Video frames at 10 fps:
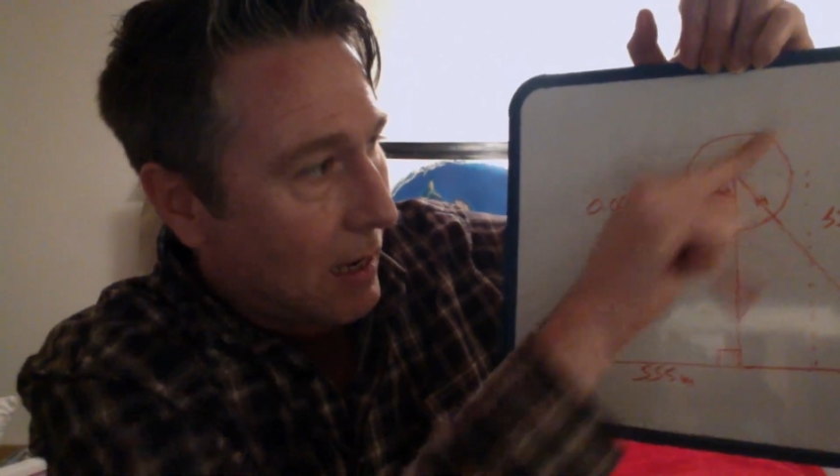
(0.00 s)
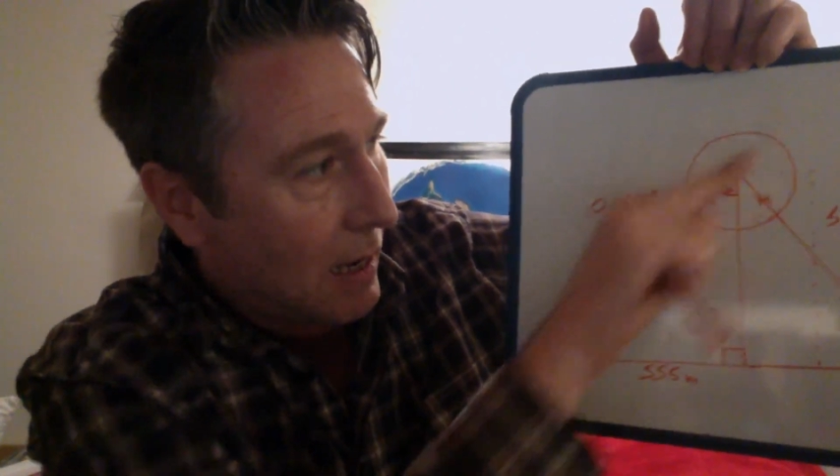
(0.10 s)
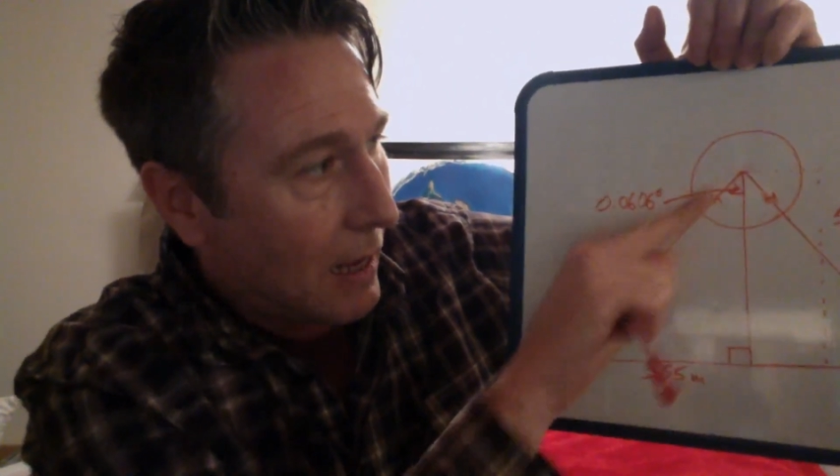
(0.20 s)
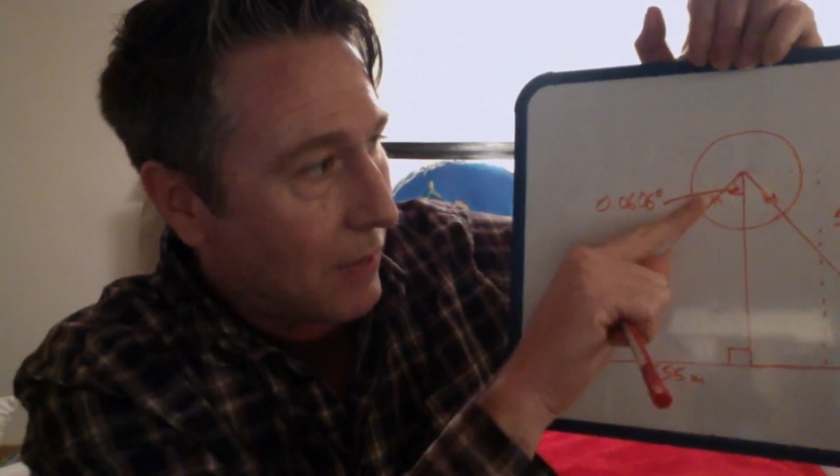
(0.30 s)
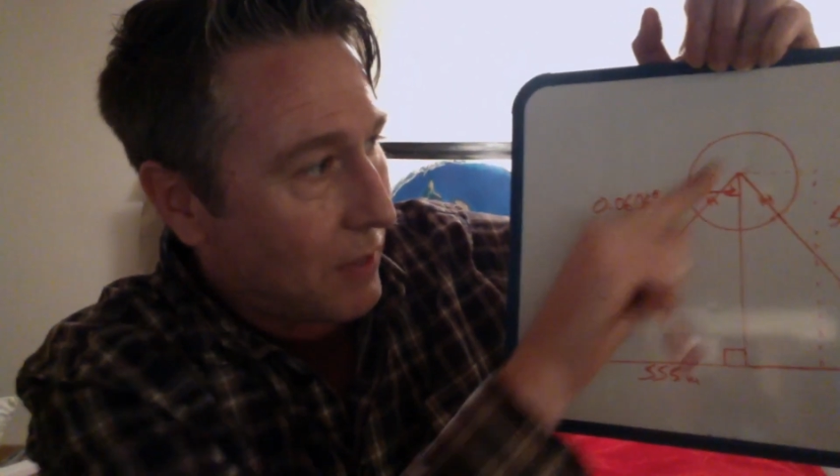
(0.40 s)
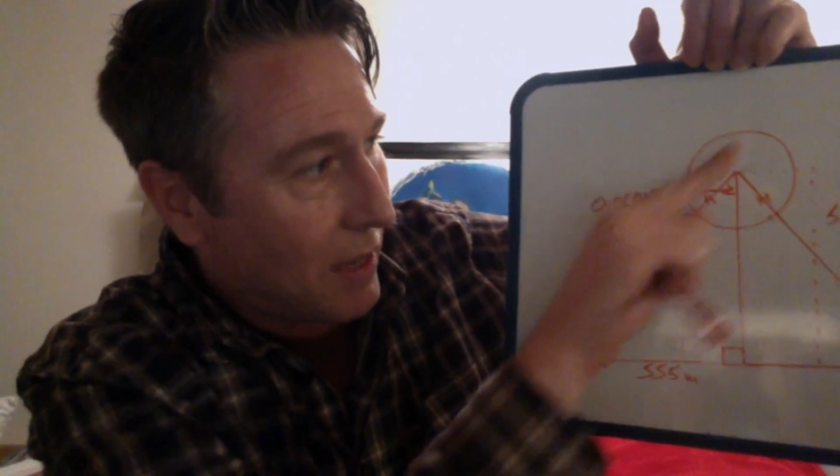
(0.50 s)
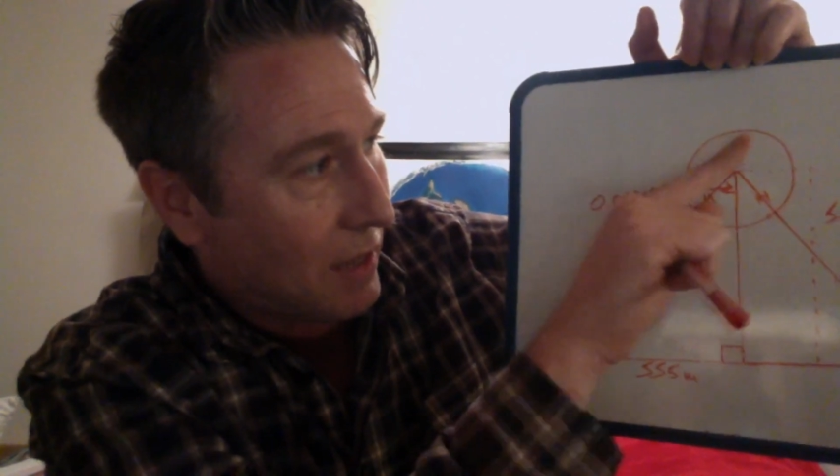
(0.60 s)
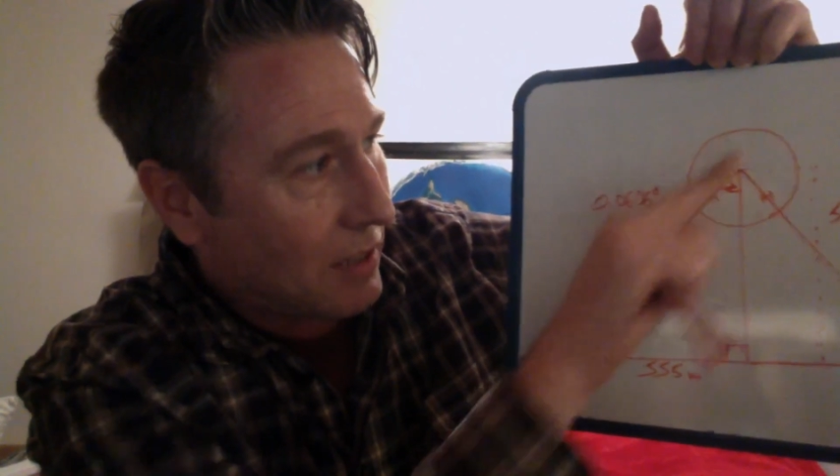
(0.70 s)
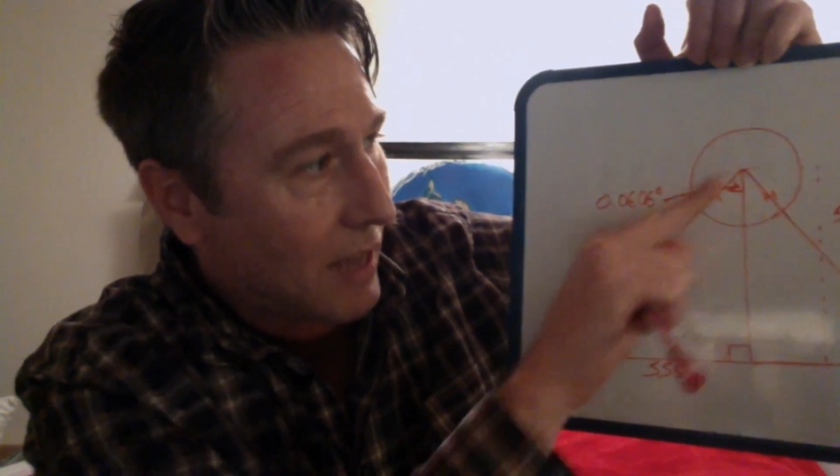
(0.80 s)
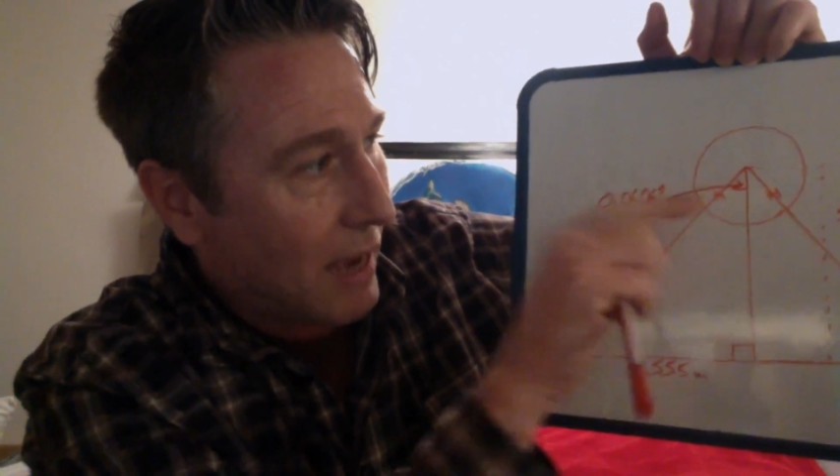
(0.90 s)
and this
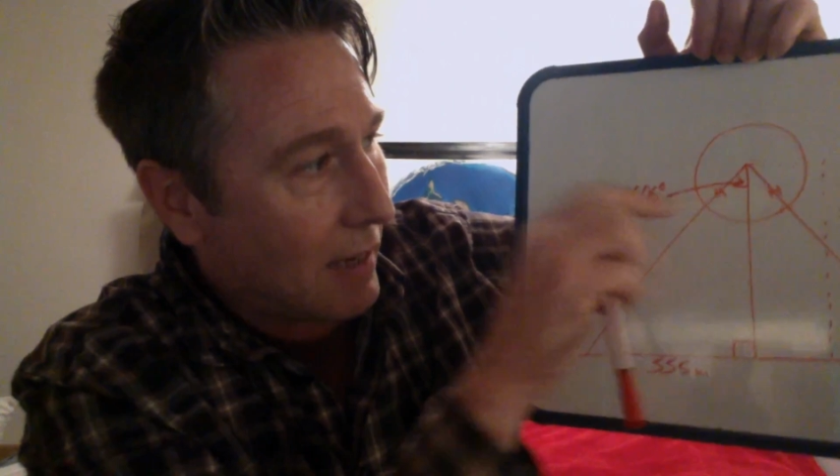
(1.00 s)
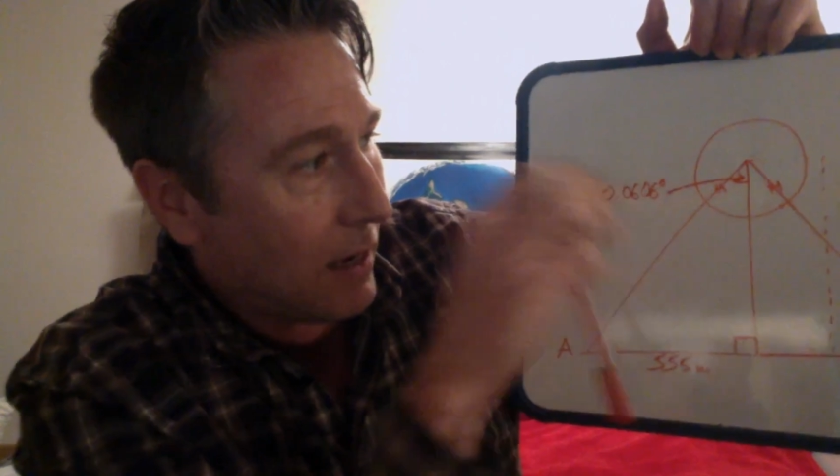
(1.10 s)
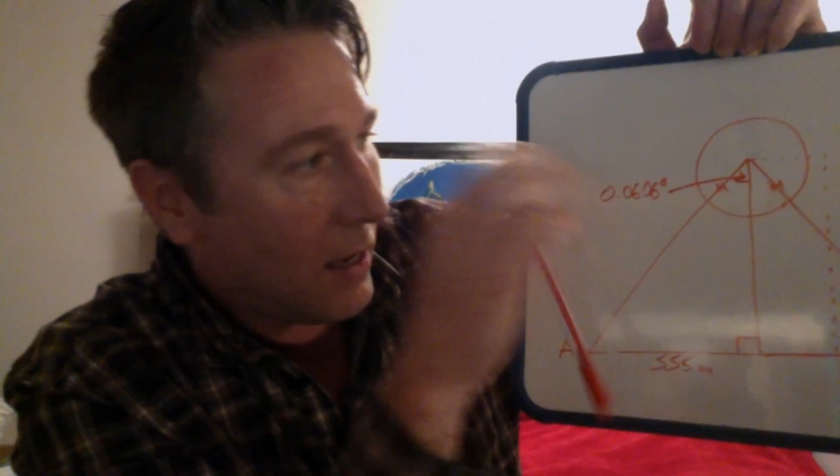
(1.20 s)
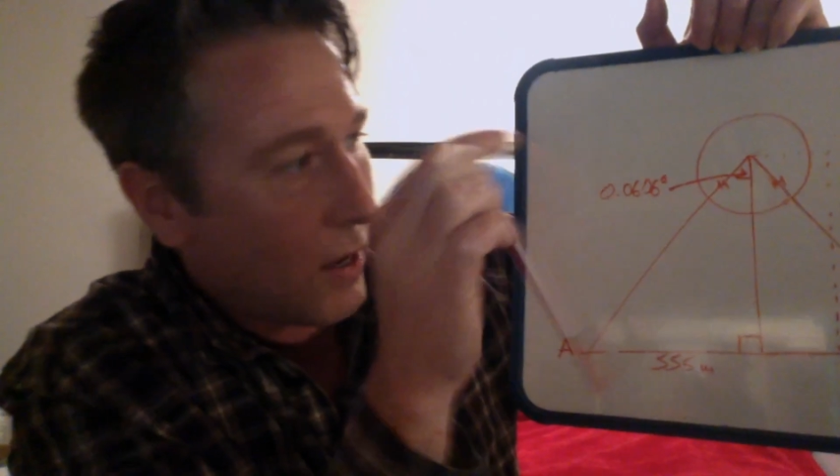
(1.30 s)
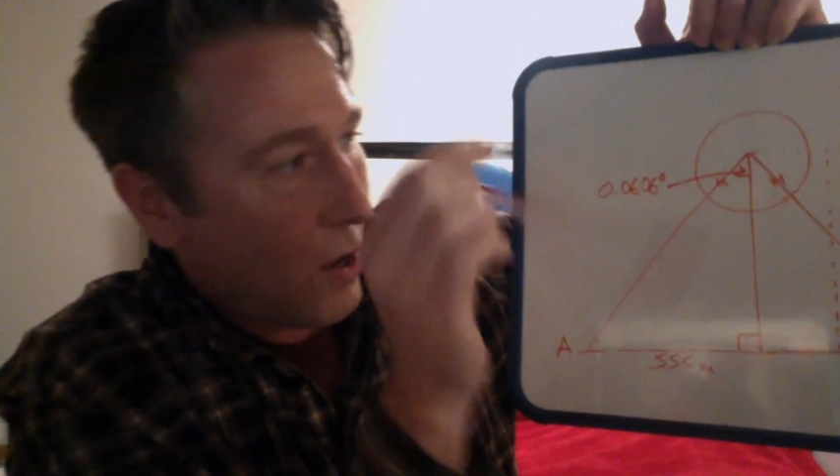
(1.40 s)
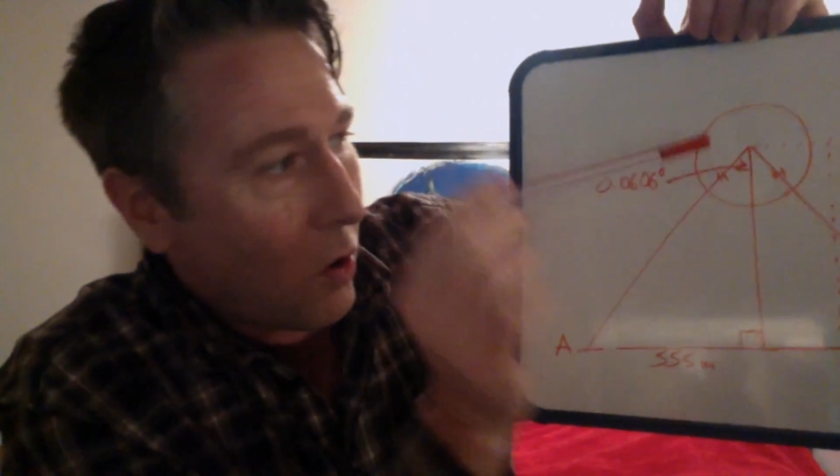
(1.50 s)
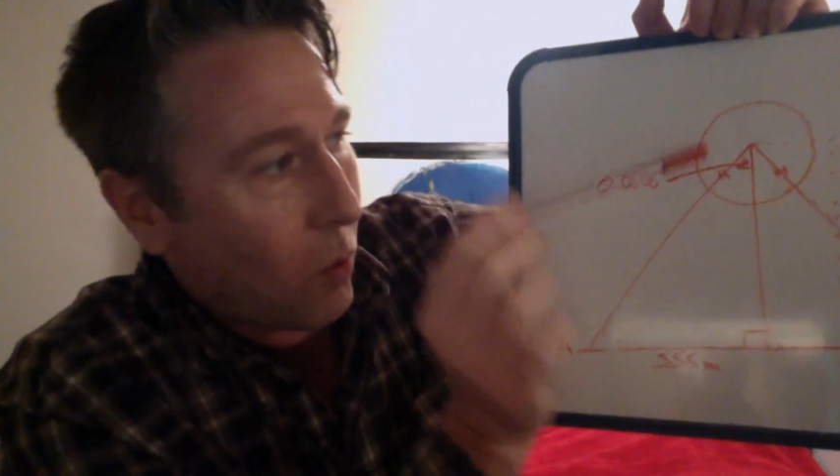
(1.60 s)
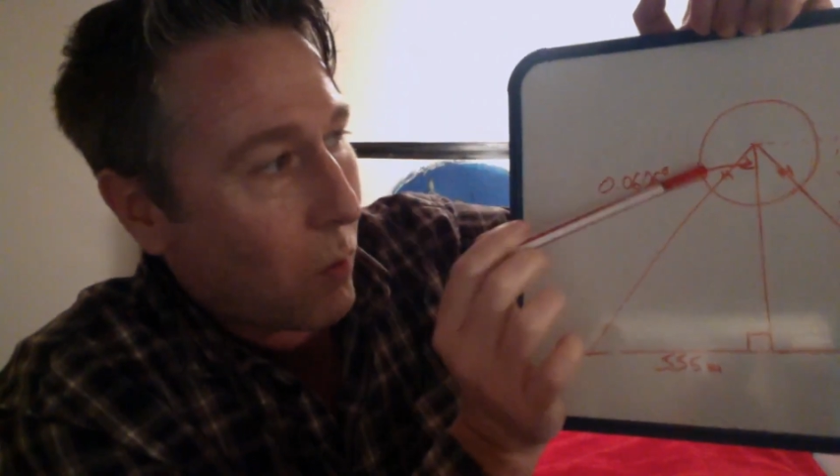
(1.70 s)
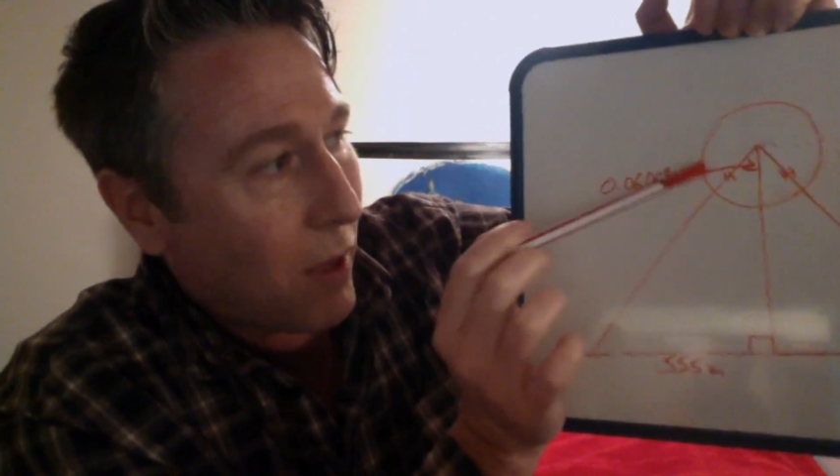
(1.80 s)
line where